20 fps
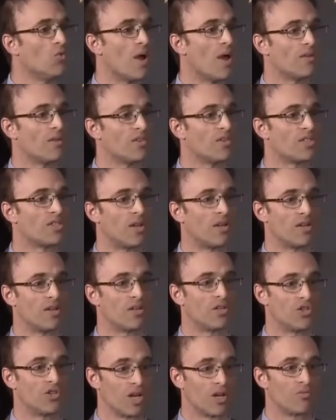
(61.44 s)
new way of
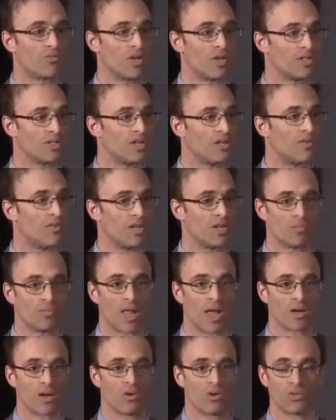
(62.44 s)
studying general relativity
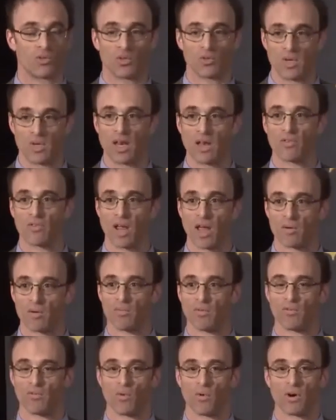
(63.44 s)
and black holes that we never
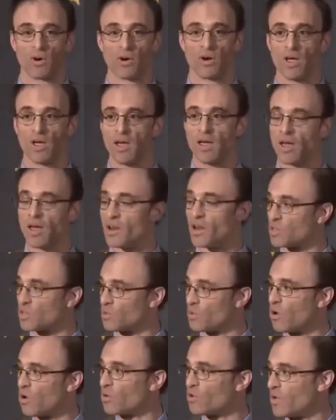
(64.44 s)
had before. And
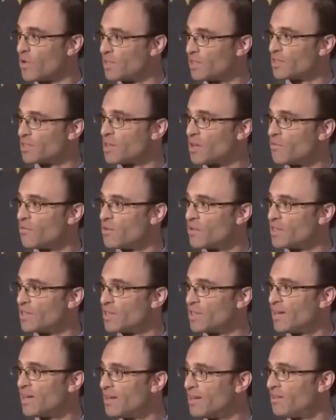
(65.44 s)
as with all great
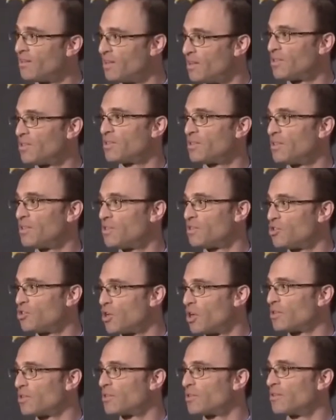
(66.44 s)
discoveries, this is
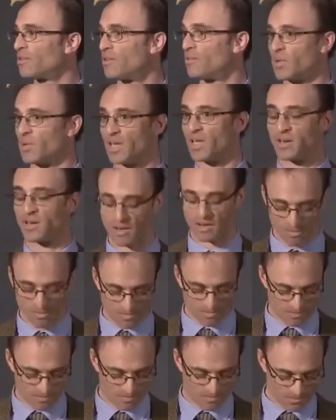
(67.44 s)
just the
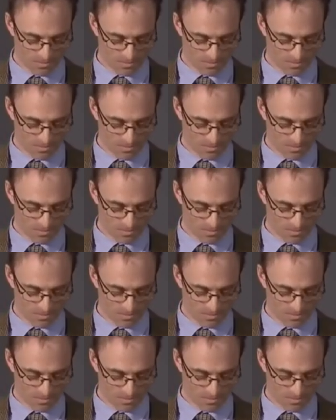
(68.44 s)
beginning.